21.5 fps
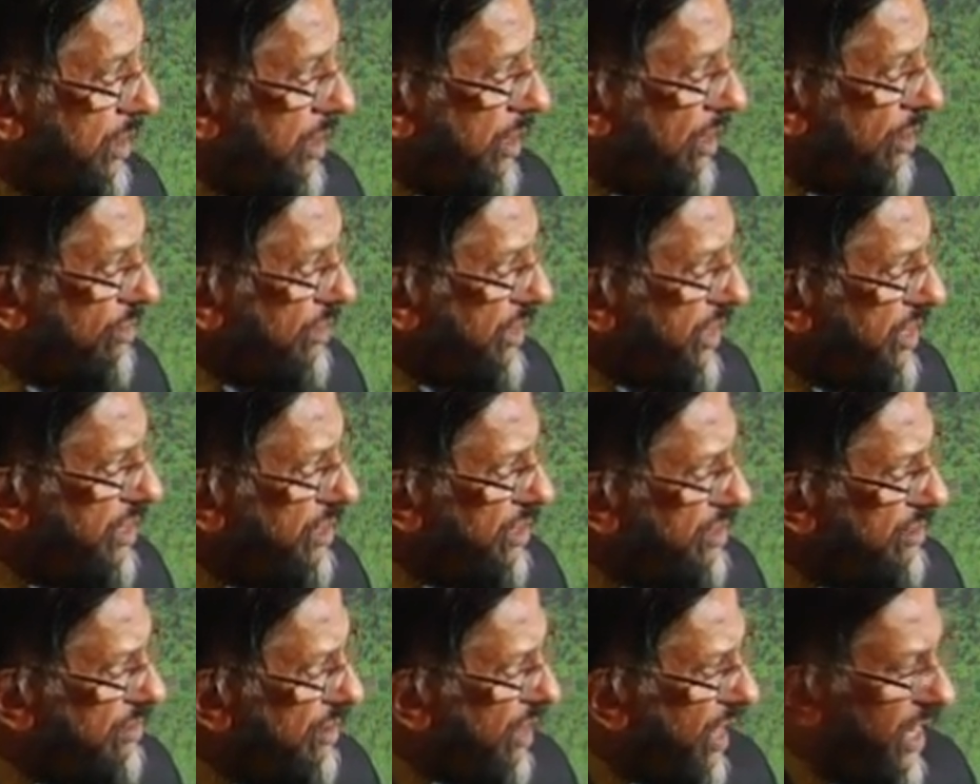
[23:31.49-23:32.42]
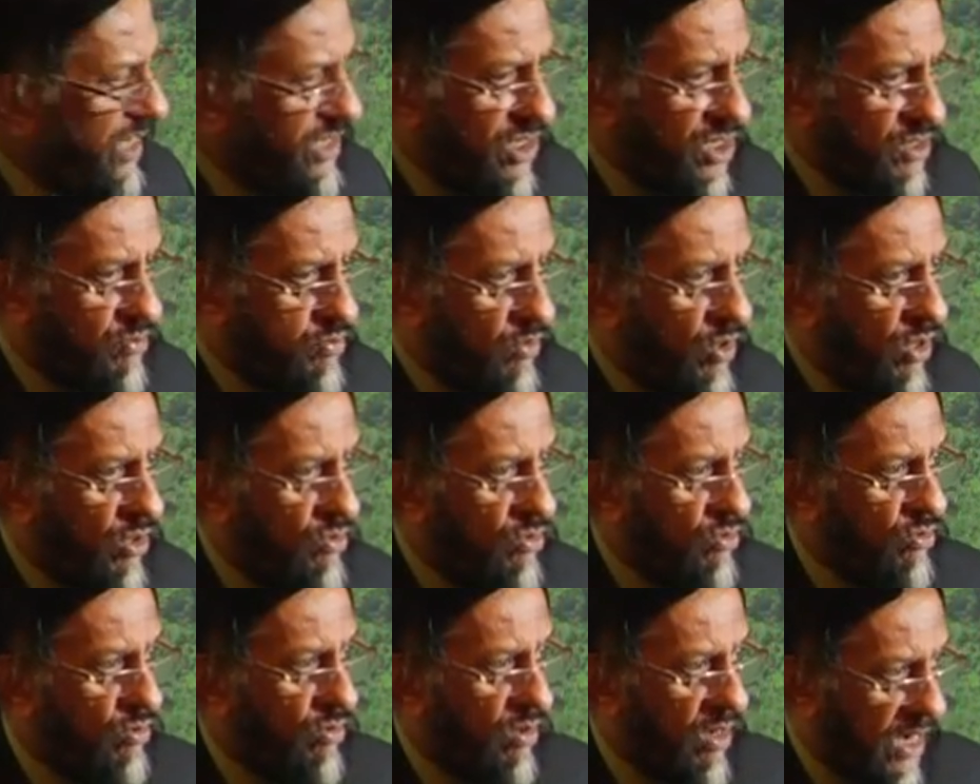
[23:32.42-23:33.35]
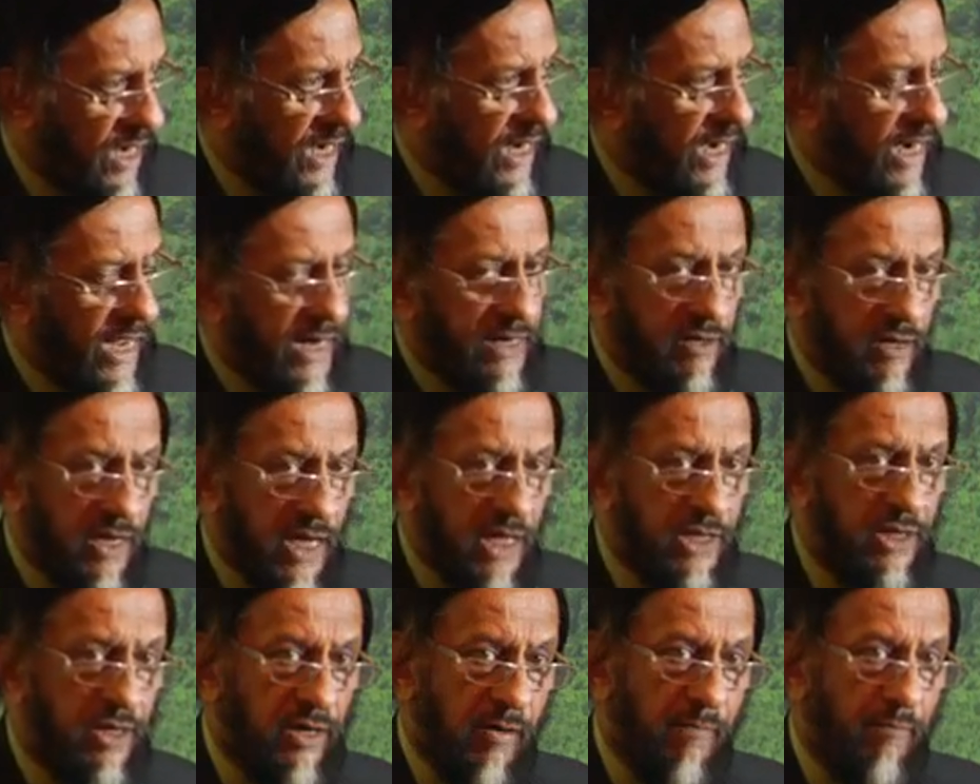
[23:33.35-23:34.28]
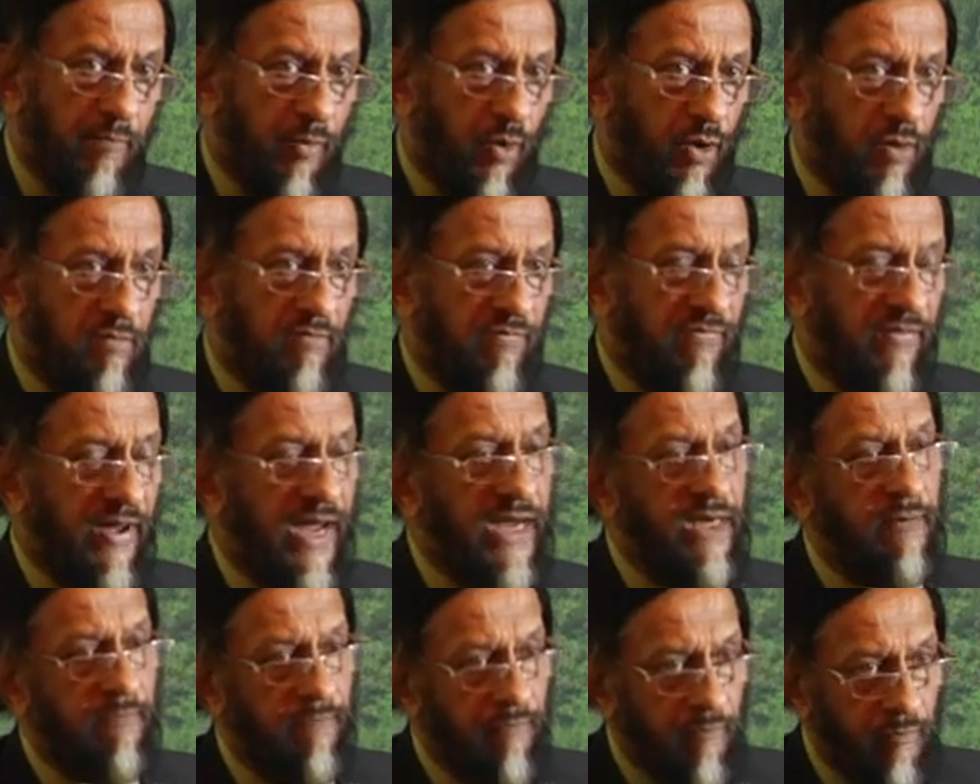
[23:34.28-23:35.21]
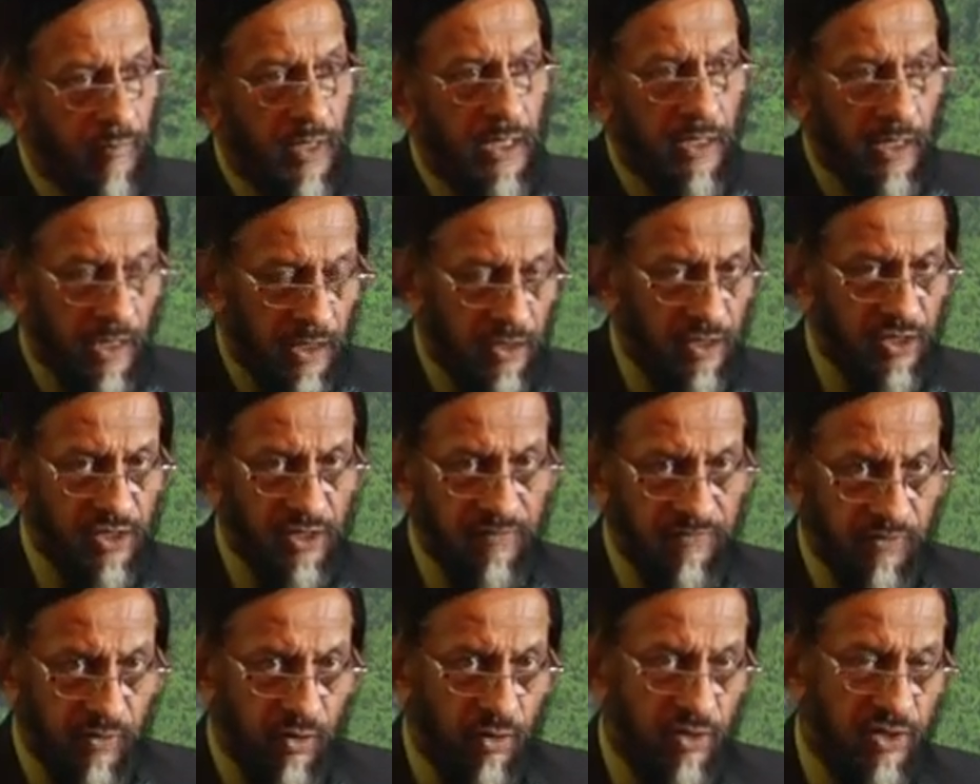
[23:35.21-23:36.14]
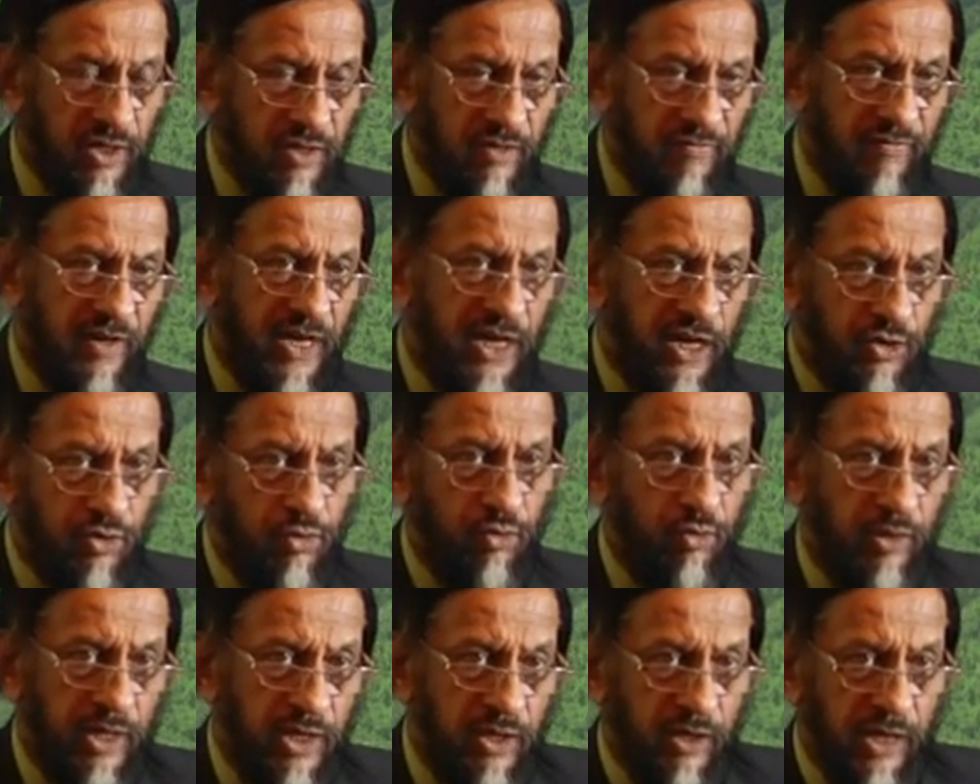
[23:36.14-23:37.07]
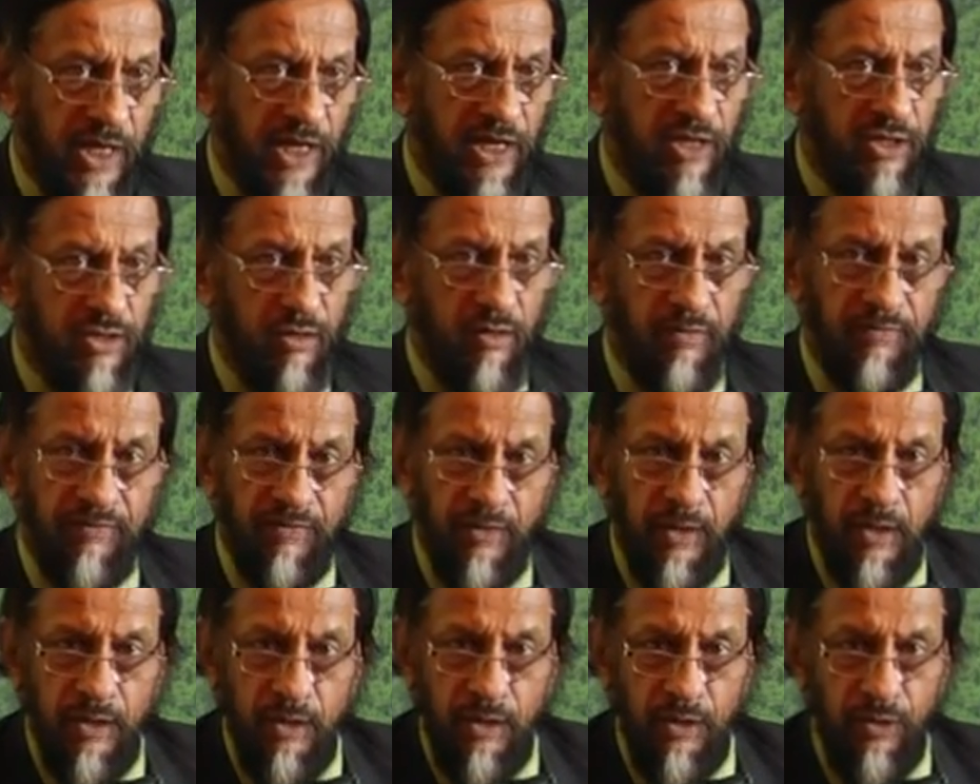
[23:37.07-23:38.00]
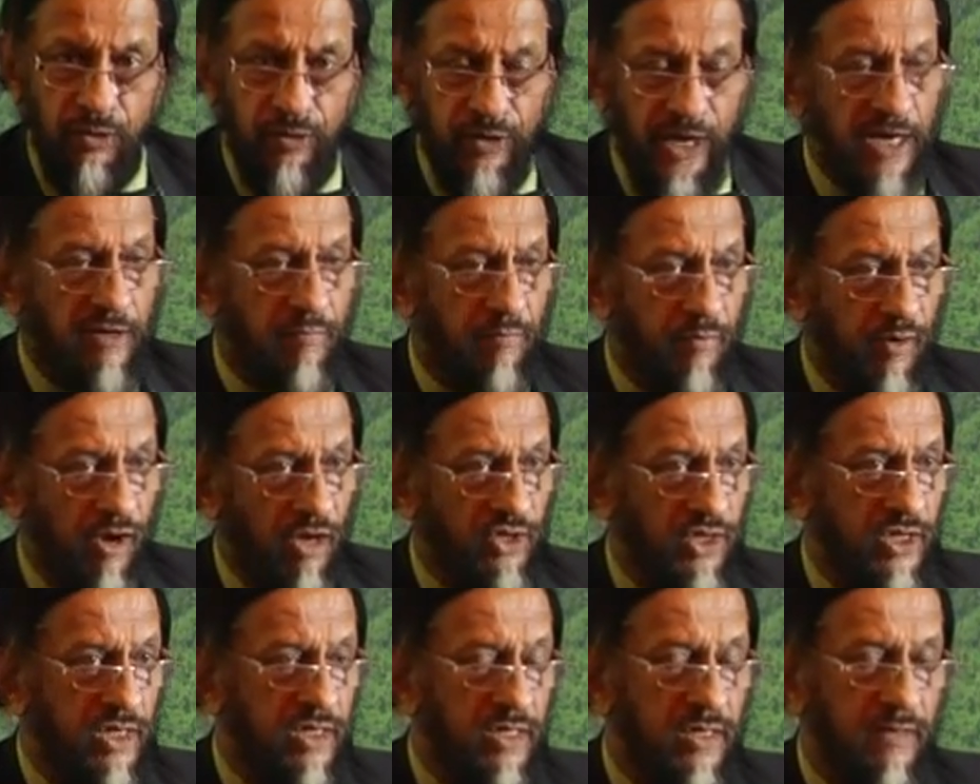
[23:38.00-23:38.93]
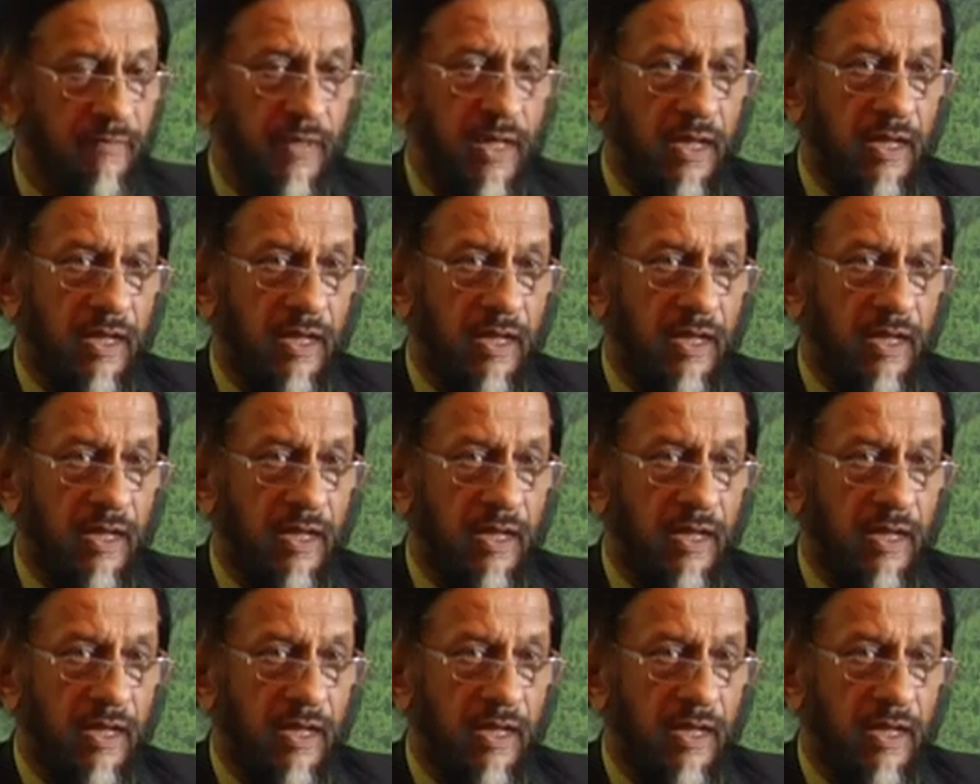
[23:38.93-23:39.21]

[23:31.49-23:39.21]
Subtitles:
Now, here, I just want to highlight another important fact, and this, of course, is very true in the case of REDD projects.